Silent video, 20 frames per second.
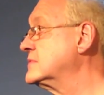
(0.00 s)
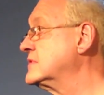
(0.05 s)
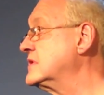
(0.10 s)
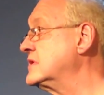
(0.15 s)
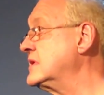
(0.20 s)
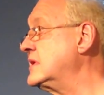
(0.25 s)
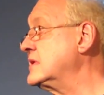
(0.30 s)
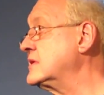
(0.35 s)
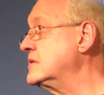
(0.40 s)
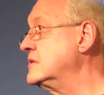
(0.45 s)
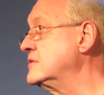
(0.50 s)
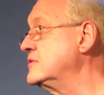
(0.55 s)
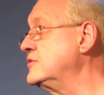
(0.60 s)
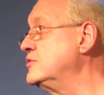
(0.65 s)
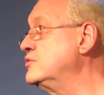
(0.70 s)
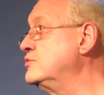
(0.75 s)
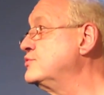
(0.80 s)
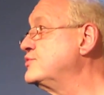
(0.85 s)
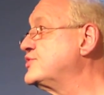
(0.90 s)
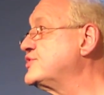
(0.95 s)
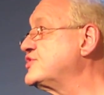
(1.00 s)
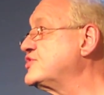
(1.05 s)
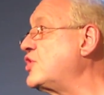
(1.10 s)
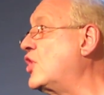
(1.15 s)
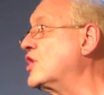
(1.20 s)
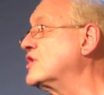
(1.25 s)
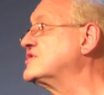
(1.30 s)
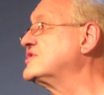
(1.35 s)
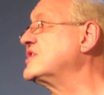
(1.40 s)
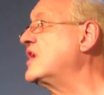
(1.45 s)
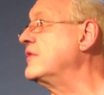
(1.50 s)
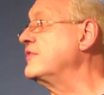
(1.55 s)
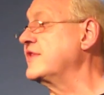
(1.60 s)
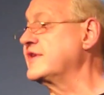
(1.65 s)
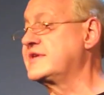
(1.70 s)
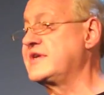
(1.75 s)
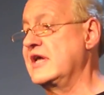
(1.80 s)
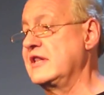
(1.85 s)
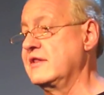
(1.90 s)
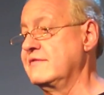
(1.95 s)
The nightly news starts on
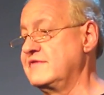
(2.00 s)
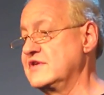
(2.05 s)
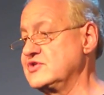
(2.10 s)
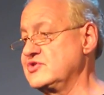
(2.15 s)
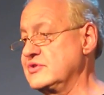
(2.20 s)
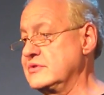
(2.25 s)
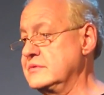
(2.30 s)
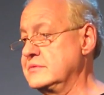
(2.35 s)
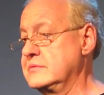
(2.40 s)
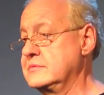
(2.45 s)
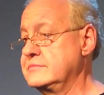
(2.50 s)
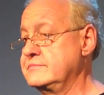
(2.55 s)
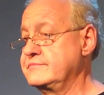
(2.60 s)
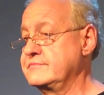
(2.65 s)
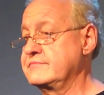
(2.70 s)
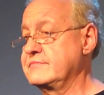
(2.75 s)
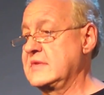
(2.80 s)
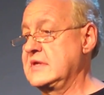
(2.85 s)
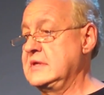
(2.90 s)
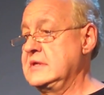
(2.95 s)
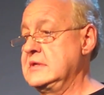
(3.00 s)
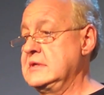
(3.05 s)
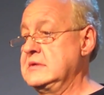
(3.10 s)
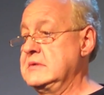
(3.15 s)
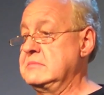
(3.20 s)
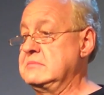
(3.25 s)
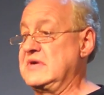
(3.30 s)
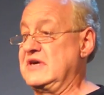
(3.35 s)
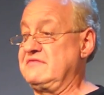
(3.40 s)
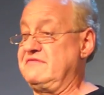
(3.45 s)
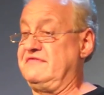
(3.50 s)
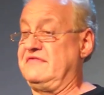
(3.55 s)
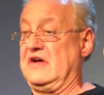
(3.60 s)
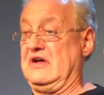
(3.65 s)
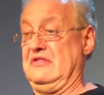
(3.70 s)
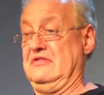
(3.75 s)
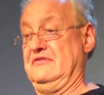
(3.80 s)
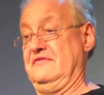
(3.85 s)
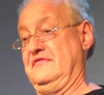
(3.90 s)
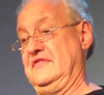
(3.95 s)
the television. My
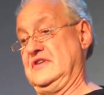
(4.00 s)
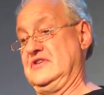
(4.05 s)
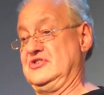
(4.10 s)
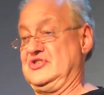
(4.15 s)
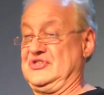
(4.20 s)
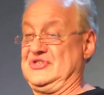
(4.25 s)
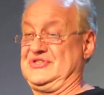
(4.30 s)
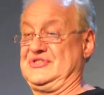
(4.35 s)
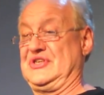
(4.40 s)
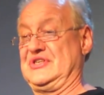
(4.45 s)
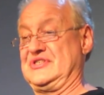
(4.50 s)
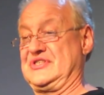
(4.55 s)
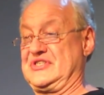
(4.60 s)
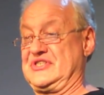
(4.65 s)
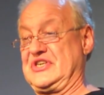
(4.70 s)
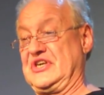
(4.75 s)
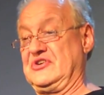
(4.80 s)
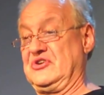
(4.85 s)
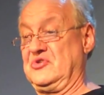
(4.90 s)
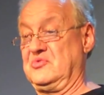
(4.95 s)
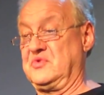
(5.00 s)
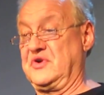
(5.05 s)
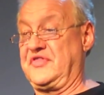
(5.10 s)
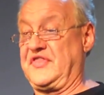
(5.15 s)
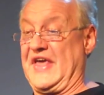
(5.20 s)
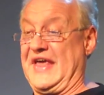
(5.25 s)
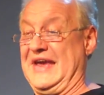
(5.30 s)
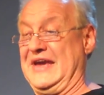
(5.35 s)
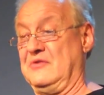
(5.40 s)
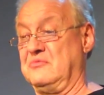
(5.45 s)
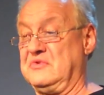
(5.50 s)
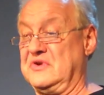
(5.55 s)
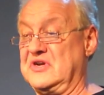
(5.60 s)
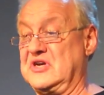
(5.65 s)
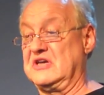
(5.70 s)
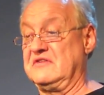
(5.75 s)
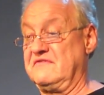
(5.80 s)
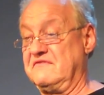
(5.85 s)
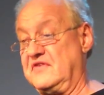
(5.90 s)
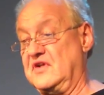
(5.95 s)
father finishes his dinner with angry,
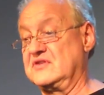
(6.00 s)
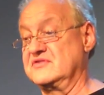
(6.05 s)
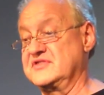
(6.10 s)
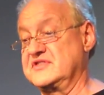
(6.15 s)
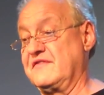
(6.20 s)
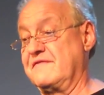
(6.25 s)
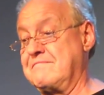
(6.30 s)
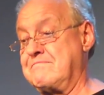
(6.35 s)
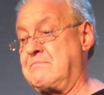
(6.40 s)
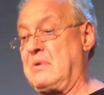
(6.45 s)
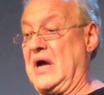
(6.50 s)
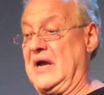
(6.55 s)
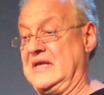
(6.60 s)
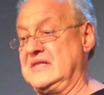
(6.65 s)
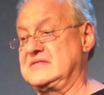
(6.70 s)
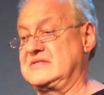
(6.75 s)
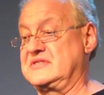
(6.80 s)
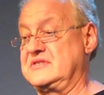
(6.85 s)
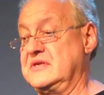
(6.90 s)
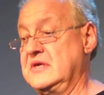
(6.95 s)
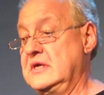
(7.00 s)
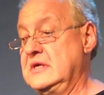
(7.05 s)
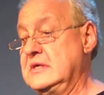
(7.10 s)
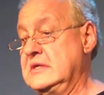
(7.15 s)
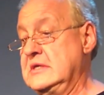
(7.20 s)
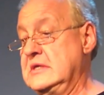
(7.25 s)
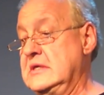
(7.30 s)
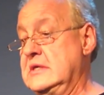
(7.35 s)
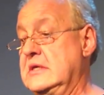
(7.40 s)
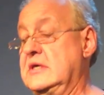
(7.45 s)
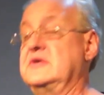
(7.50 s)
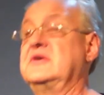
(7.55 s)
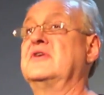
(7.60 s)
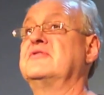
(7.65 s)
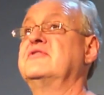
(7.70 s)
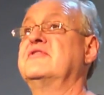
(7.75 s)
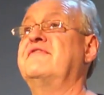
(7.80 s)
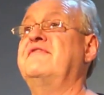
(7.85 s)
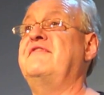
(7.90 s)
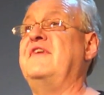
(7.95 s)
convulsive bites.
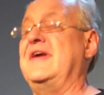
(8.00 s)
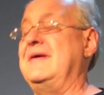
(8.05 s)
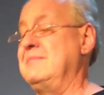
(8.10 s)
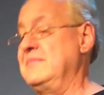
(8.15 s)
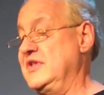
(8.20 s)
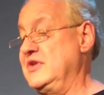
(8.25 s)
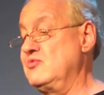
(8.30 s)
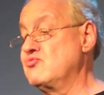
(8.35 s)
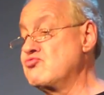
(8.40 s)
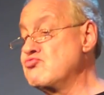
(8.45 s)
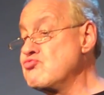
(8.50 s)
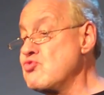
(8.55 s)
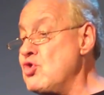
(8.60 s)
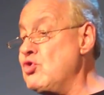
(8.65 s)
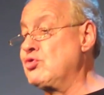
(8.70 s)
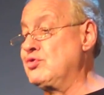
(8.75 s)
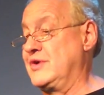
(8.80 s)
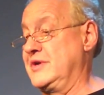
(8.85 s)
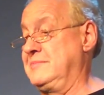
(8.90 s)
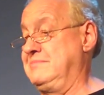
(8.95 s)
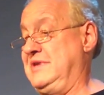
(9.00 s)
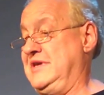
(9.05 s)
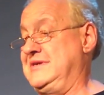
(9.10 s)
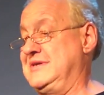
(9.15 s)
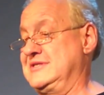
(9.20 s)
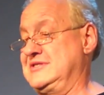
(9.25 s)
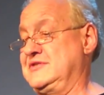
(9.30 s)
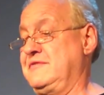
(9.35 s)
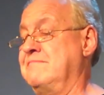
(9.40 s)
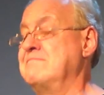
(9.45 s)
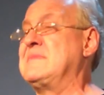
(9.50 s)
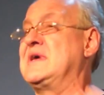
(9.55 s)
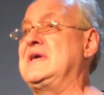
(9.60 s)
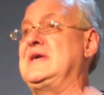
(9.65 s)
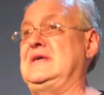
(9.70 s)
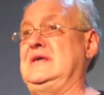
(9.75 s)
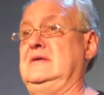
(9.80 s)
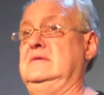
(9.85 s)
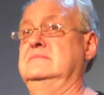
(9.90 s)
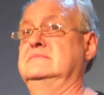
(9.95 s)
Another family ruined because of
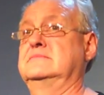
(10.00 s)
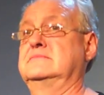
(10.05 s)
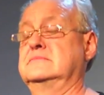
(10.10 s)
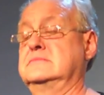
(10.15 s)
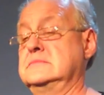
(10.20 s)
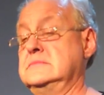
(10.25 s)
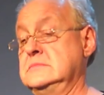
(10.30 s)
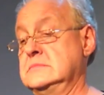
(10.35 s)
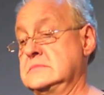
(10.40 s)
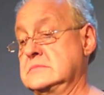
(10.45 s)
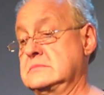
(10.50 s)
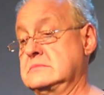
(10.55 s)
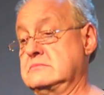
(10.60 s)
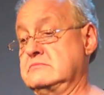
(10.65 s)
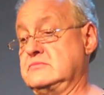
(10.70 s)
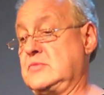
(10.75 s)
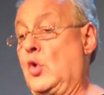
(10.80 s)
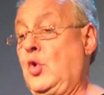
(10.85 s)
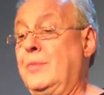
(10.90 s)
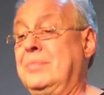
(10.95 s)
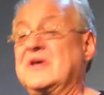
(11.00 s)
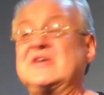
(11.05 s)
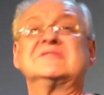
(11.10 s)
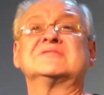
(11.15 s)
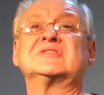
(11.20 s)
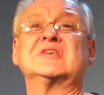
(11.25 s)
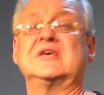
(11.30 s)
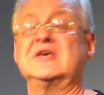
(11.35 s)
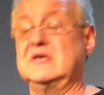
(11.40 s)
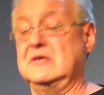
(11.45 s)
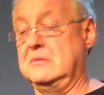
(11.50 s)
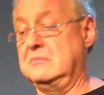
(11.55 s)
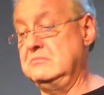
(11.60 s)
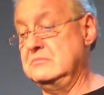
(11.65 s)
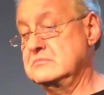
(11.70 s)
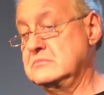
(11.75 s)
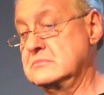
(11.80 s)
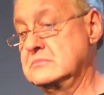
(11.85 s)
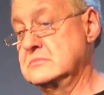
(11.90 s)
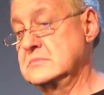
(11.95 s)
me. Or because of
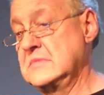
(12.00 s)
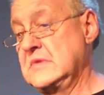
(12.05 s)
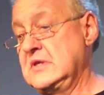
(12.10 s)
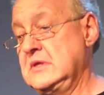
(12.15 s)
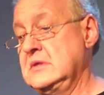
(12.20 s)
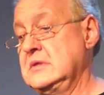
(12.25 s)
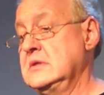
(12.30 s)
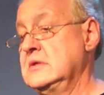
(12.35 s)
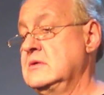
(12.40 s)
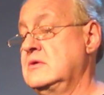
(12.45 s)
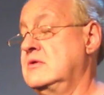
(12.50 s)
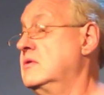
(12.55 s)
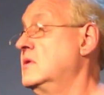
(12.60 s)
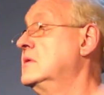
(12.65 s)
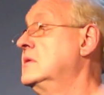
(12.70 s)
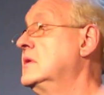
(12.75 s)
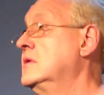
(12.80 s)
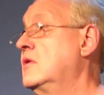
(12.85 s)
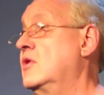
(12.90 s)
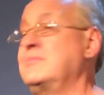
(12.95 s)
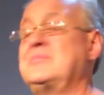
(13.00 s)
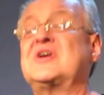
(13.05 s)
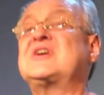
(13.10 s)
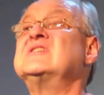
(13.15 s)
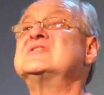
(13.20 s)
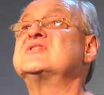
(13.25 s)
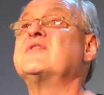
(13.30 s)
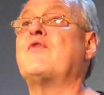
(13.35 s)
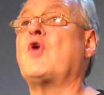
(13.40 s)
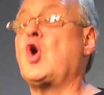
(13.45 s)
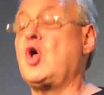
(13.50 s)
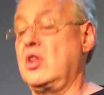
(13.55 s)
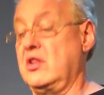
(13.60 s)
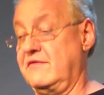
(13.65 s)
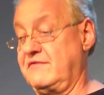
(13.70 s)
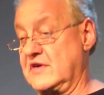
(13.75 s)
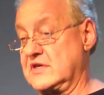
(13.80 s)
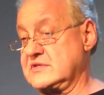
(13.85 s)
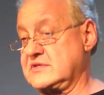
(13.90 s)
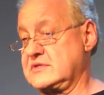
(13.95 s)
him. Or because of
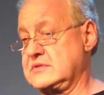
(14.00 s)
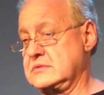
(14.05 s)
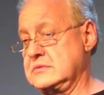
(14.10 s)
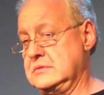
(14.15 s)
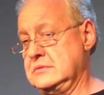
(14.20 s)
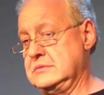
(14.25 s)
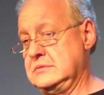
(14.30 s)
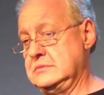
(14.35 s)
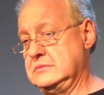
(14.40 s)
all of us.